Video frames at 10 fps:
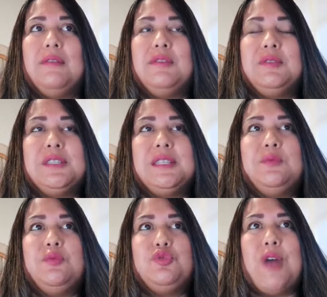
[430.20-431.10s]

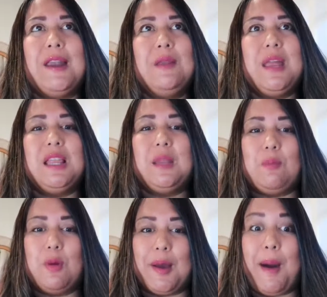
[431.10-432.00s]
just try to be a little bit
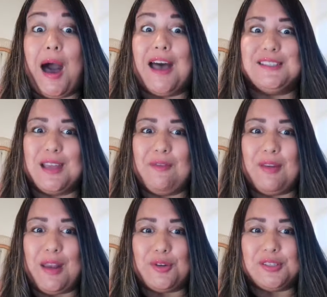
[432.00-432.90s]
more positive
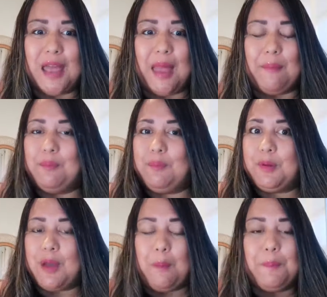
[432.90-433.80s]
and understand that
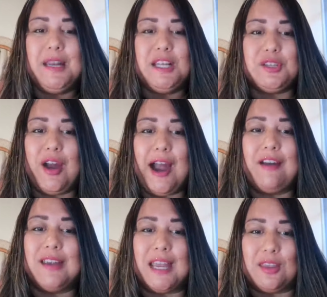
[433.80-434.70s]
companies are
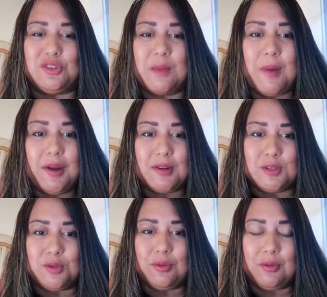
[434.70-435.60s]
hiring. The job market
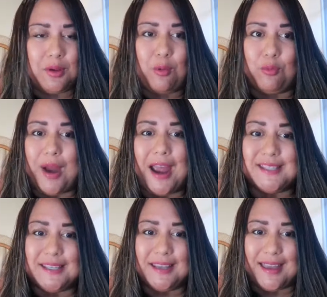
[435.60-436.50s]
is,
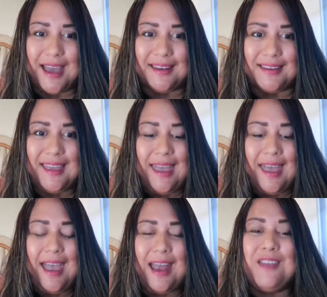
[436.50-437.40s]
rising again.
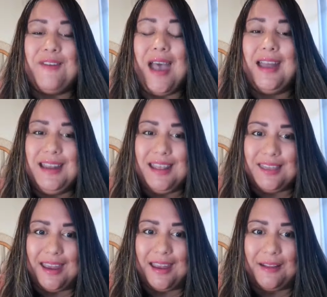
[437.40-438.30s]
And if
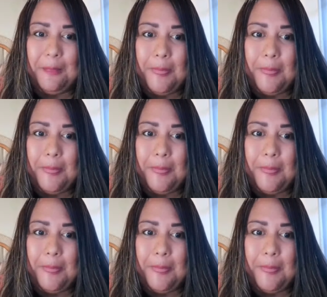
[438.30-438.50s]
anything,